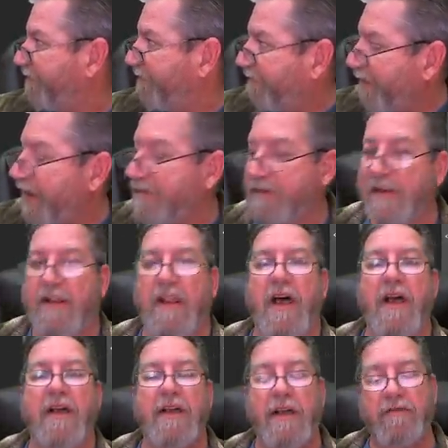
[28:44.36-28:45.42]
five
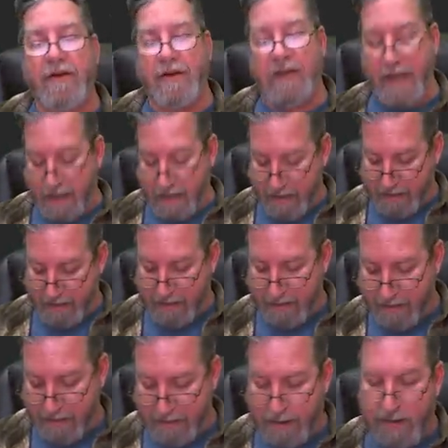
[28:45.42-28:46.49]
o'clock every day,
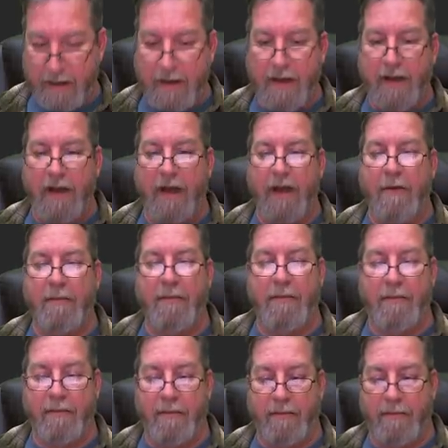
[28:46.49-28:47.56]

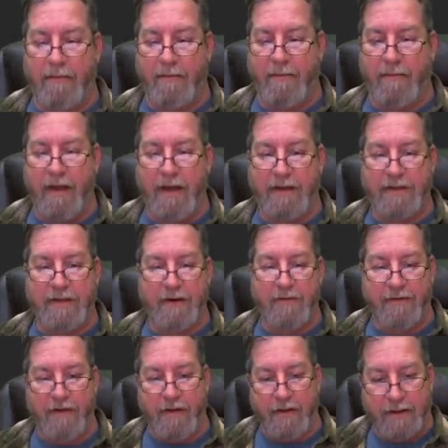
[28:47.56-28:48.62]
um, I start
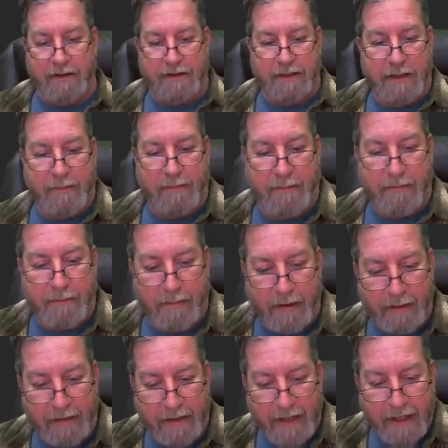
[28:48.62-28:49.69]
falling asleep,
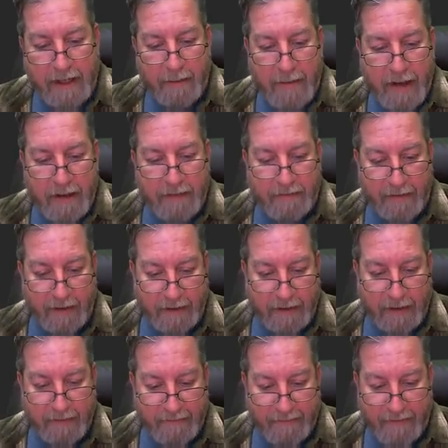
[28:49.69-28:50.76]
and then I come out of it, and
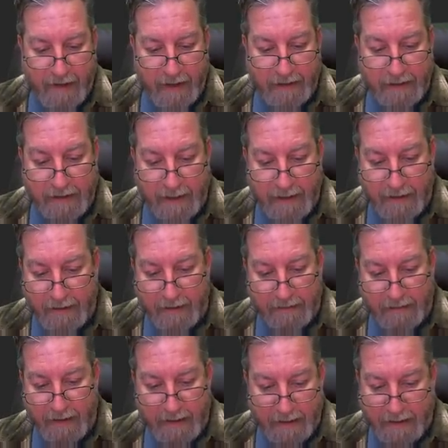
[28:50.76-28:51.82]
then I'm fine, and then
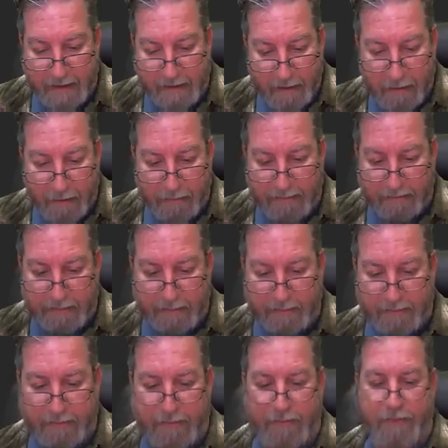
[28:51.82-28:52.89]
then I can go
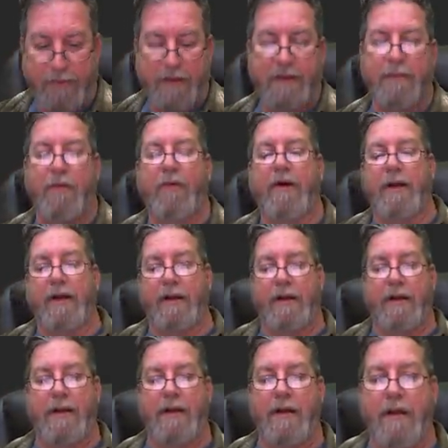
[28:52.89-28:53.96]
until three in the morning.
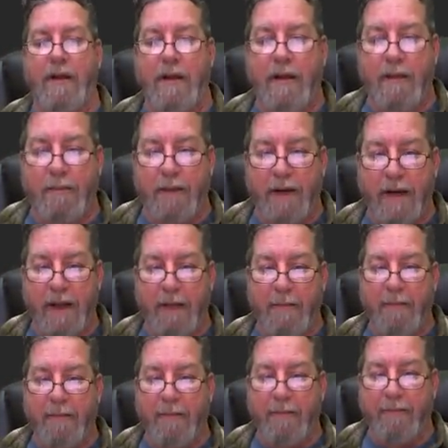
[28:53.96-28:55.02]
But
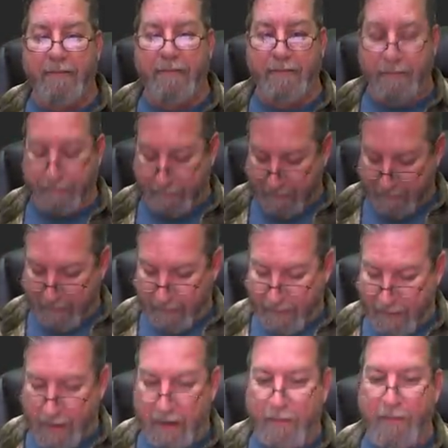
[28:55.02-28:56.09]
um,
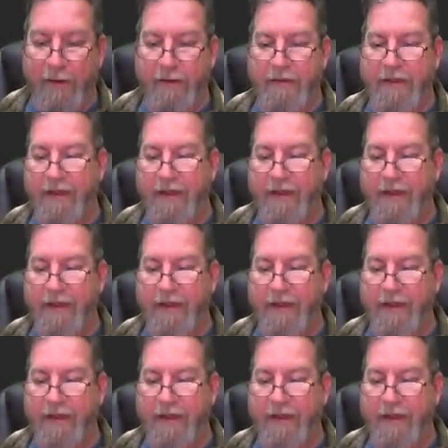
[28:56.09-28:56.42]
uh, one